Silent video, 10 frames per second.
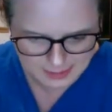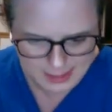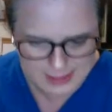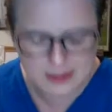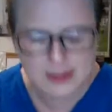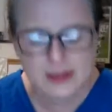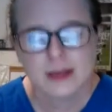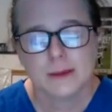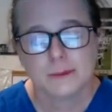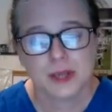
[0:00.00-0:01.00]
Okay,
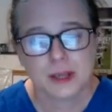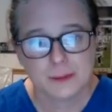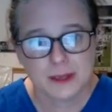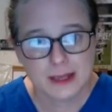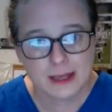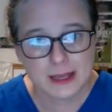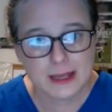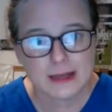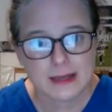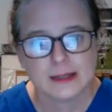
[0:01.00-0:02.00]

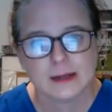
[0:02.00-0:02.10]
PPE,